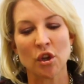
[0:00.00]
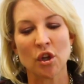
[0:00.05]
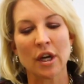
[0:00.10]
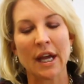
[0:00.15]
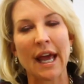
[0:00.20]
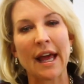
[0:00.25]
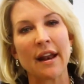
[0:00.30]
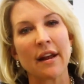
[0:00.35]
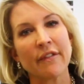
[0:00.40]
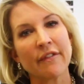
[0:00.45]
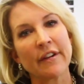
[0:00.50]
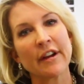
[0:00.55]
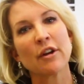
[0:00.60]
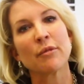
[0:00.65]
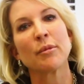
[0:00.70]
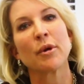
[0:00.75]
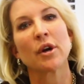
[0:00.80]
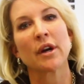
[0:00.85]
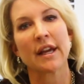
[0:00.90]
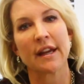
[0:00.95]
look at a
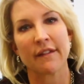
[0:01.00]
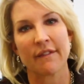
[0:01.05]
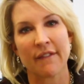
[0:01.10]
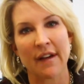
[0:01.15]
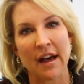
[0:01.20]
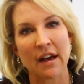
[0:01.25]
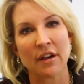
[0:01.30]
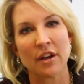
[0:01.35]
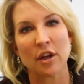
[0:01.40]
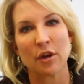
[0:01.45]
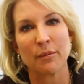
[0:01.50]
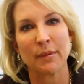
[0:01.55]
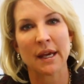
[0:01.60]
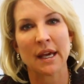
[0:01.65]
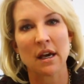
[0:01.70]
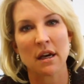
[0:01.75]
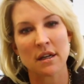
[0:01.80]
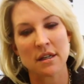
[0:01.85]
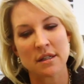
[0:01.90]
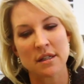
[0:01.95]
fair market value
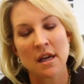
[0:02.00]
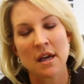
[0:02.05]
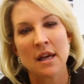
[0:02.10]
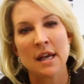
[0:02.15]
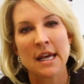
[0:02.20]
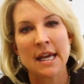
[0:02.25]
because